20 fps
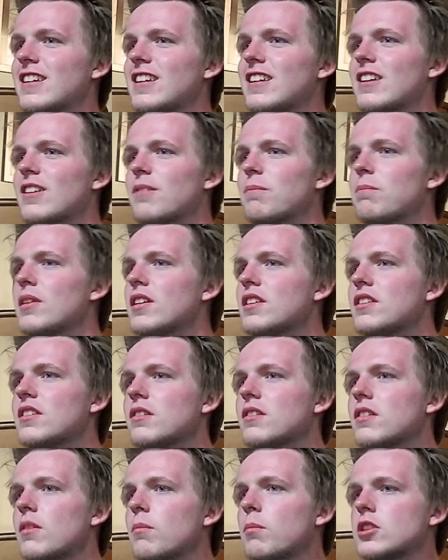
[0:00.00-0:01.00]
But
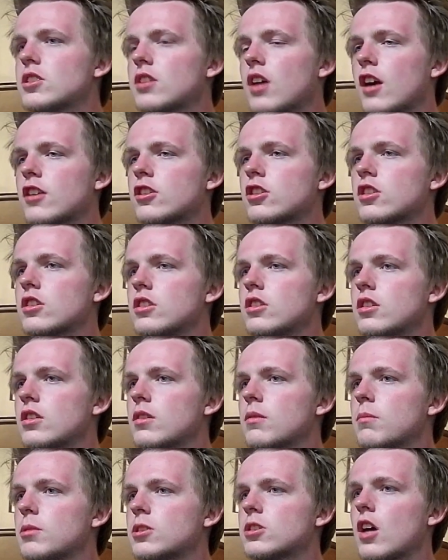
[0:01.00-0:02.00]
misogyny,
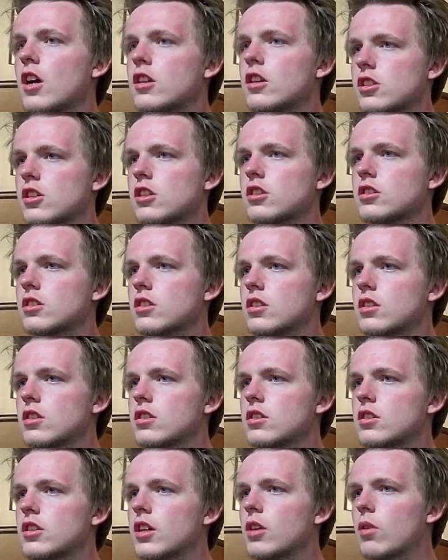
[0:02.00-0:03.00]
misogynist.
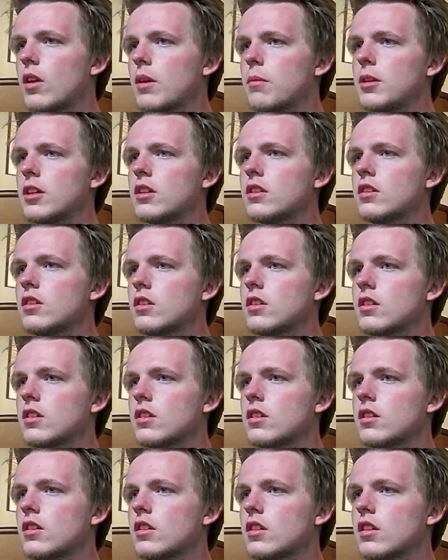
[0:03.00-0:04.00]
You get what I mean? Yeah, I don't
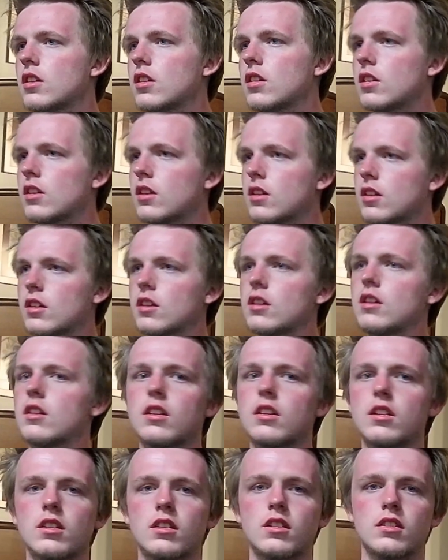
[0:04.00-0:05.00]
know how it is
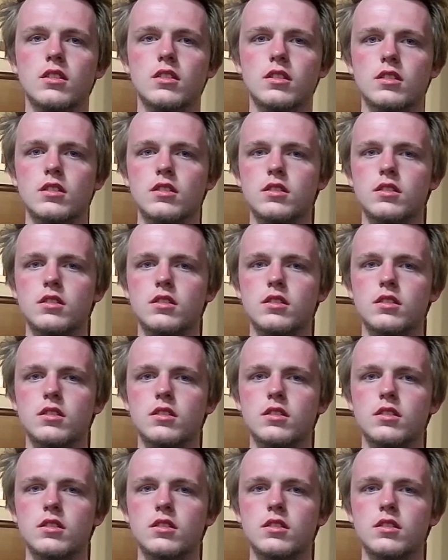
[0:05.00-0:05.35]
conjugated.